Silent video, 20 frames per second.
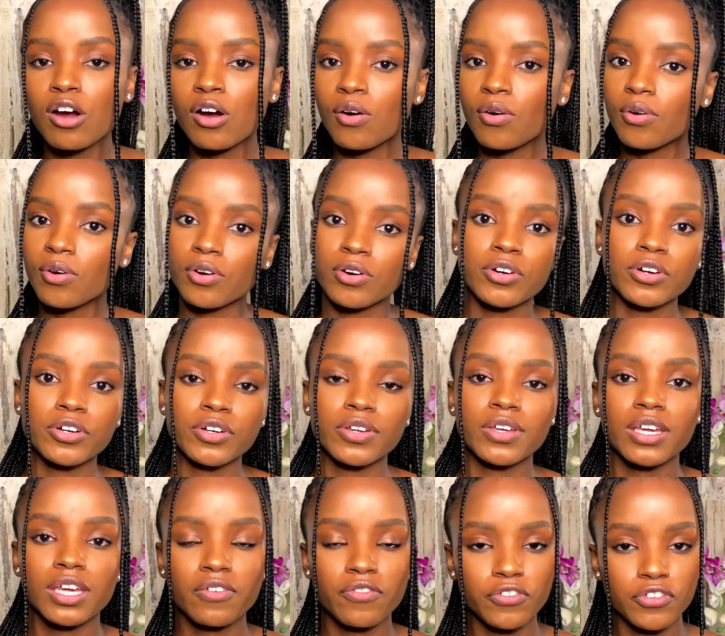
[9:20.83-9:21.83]
or
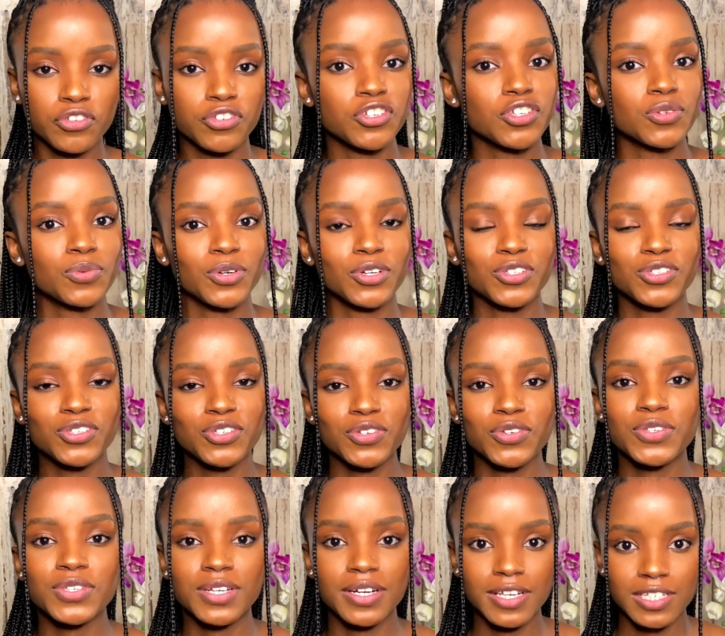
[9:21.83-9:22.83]
if you just want to use
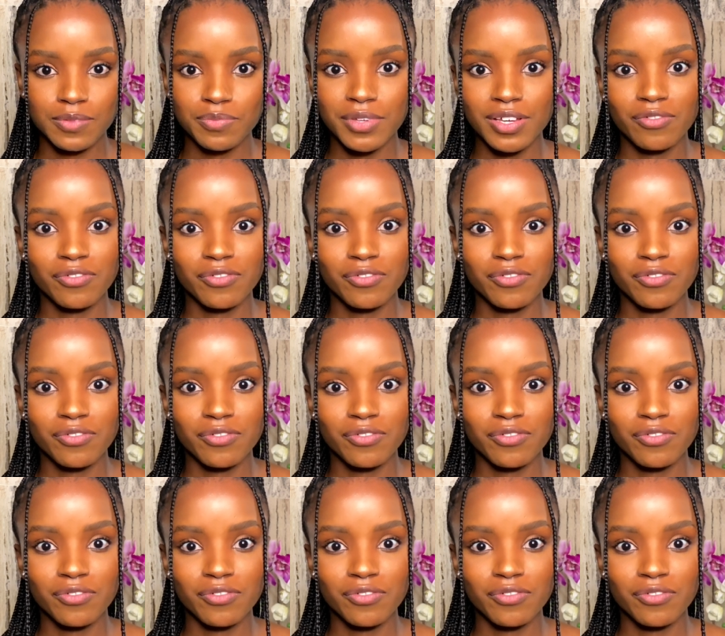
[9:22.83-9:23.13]
an SPF